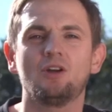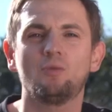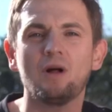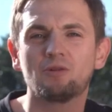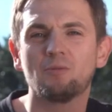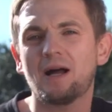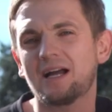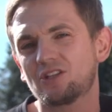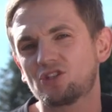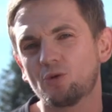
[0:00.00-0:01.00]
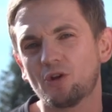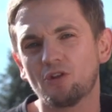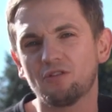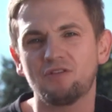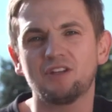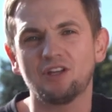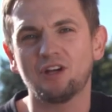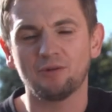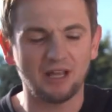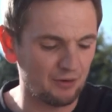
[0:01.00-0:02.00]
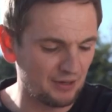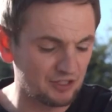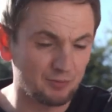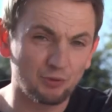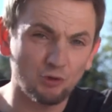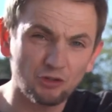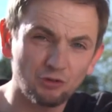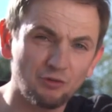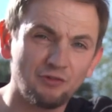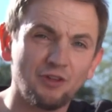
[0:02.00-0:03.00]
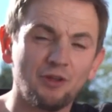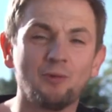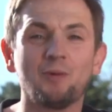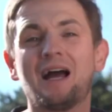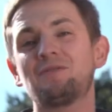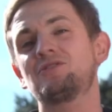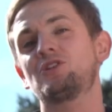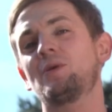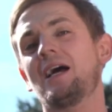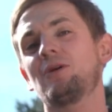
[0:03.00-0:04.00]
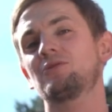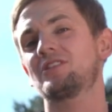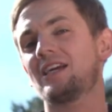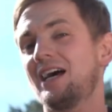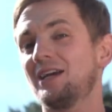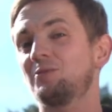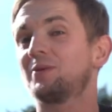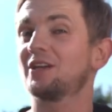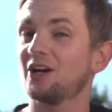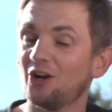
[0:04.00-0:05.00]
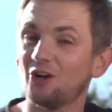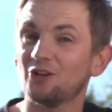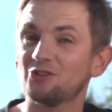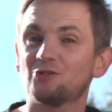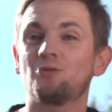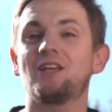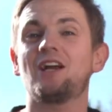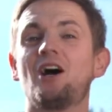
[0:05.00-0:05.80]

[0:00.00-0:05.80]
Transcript: Welcome back to another video. Now, it's a product review, but we're having to do it outside because we